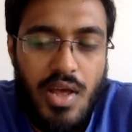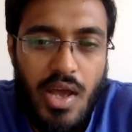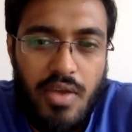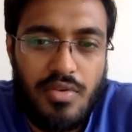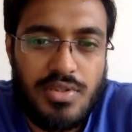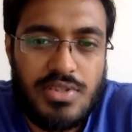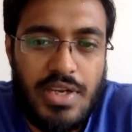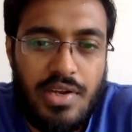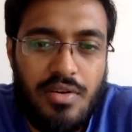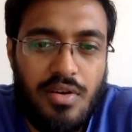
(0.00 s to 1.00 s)
I was
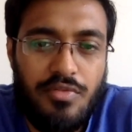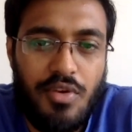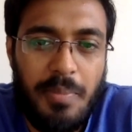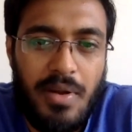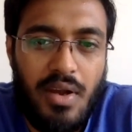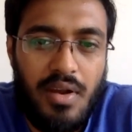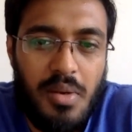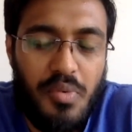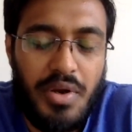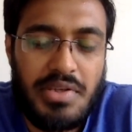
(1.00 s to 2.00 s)
checked for my dental
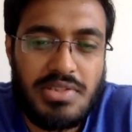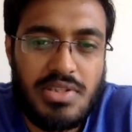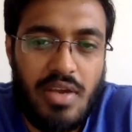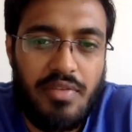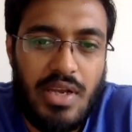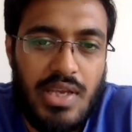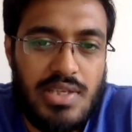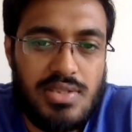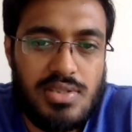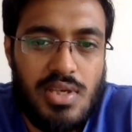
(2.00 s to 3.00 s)
points,
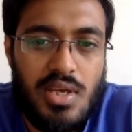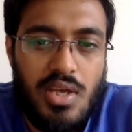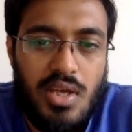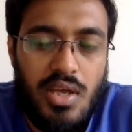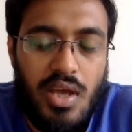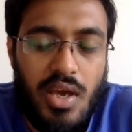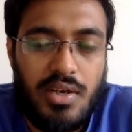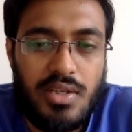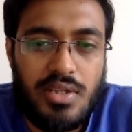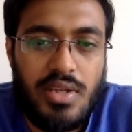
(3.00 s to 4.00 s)
cavities,
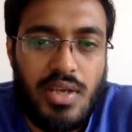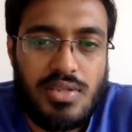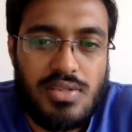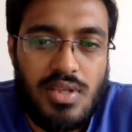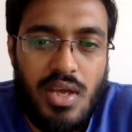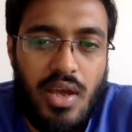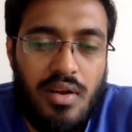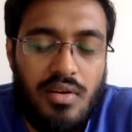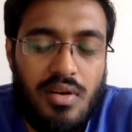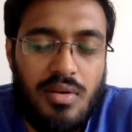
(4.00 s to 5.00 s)
and other things. And